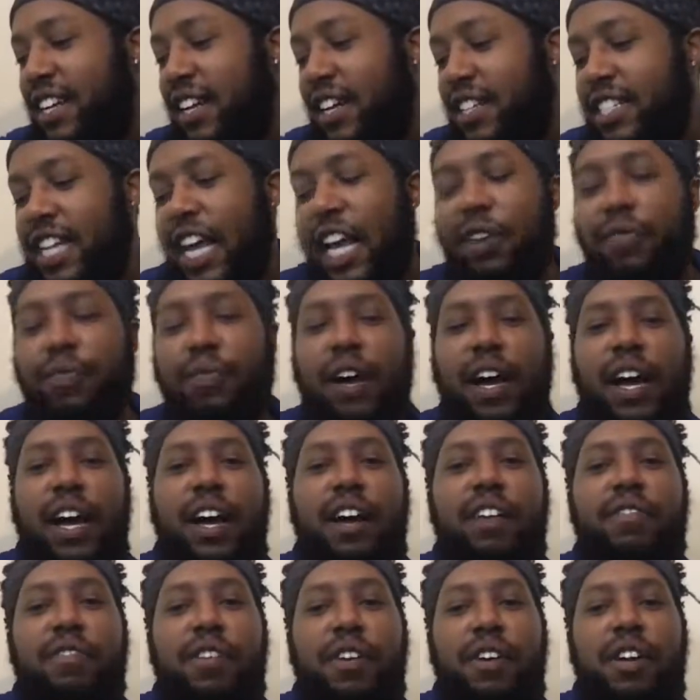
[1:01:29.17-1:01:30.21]
Take
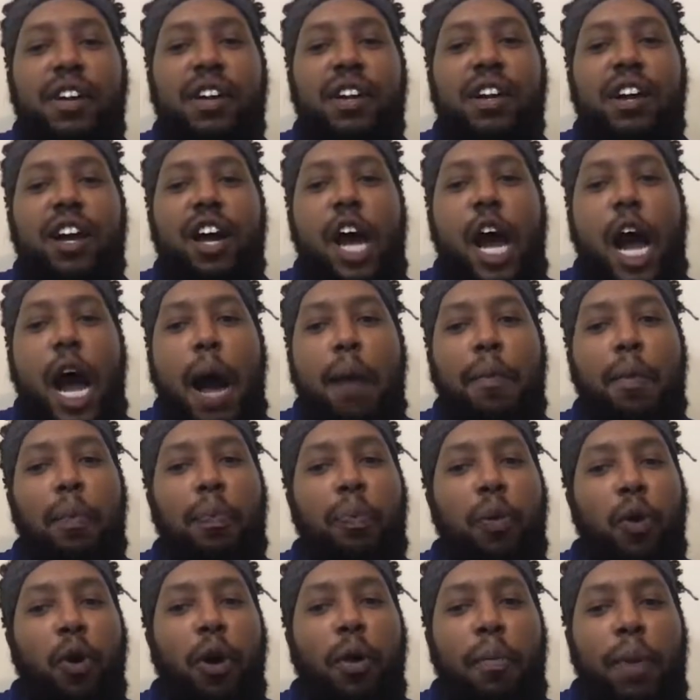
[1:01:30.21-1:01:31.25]
5. I'm gonna
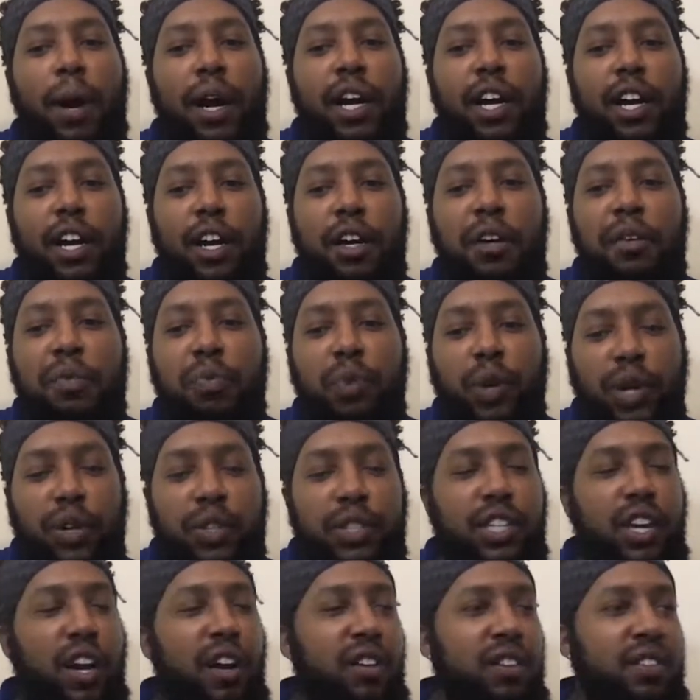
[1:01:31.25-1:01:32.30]
pour up my cup. We're gonna
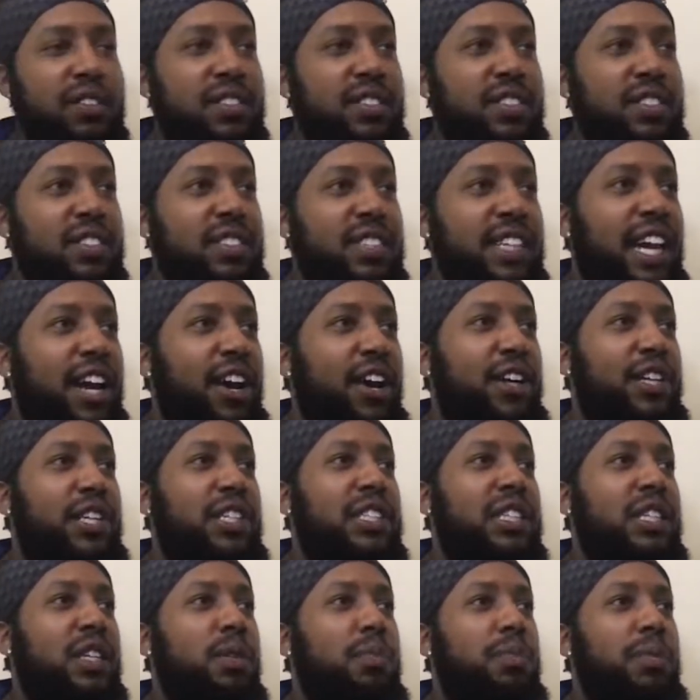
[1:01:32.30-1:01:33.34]
talk characters a
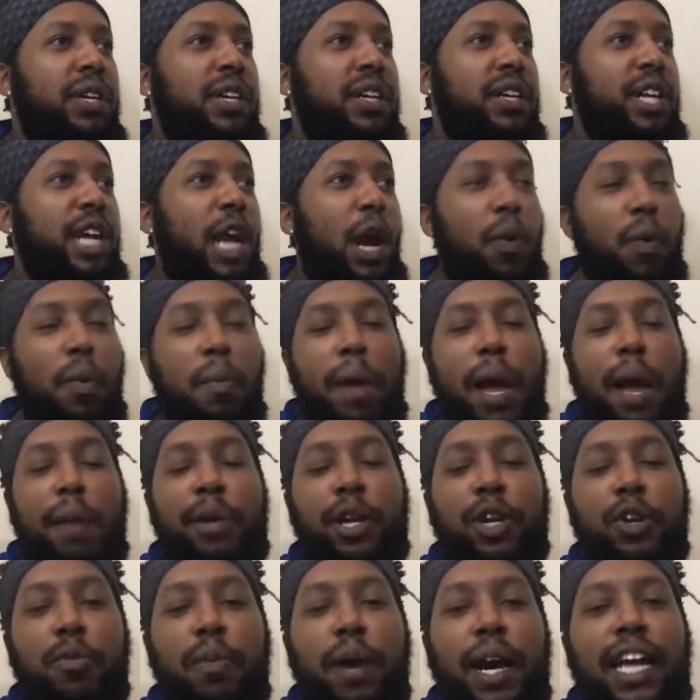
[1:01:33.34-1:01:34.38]
little bit. Y'all remind me to
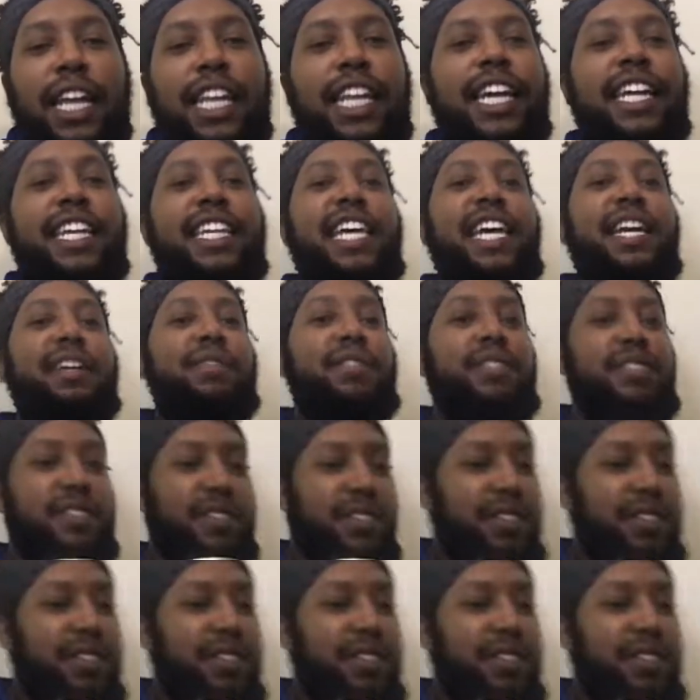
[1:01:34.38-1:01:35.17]
do my Clay Davis.